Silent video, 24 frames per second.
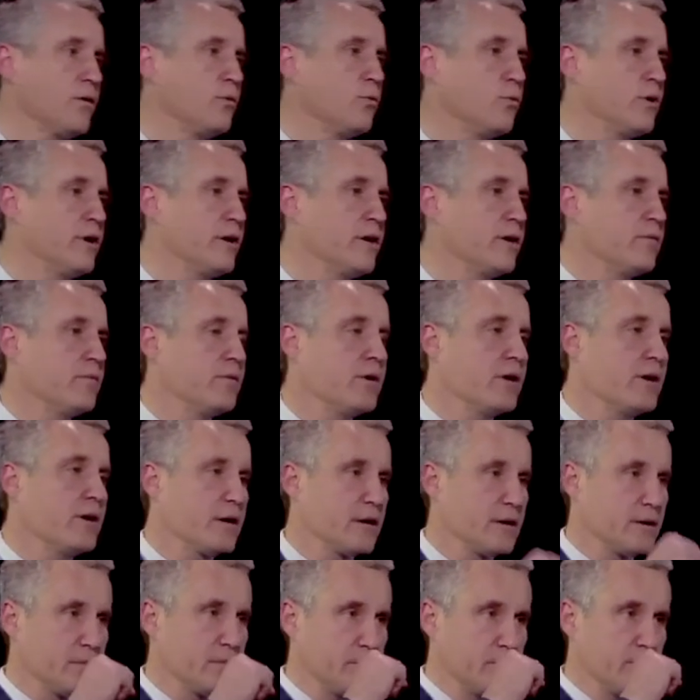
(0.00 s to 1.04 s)
when,
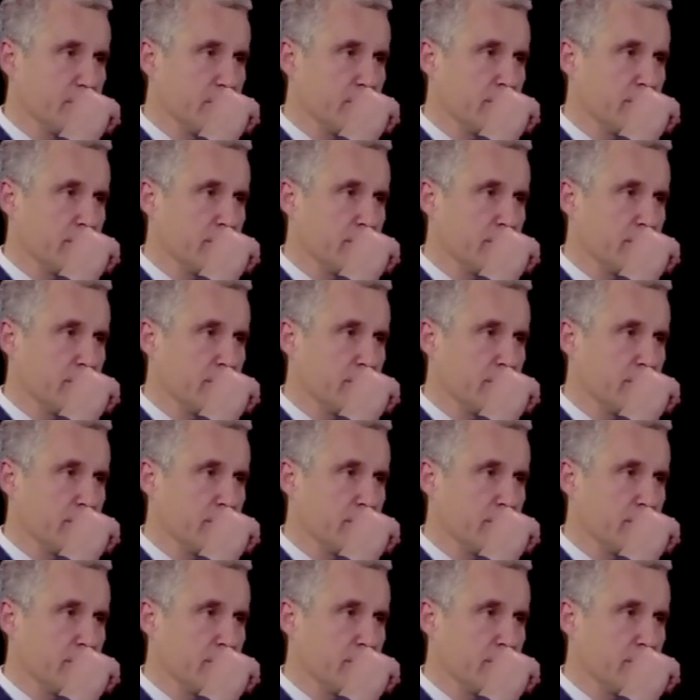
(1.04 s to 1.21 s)
um,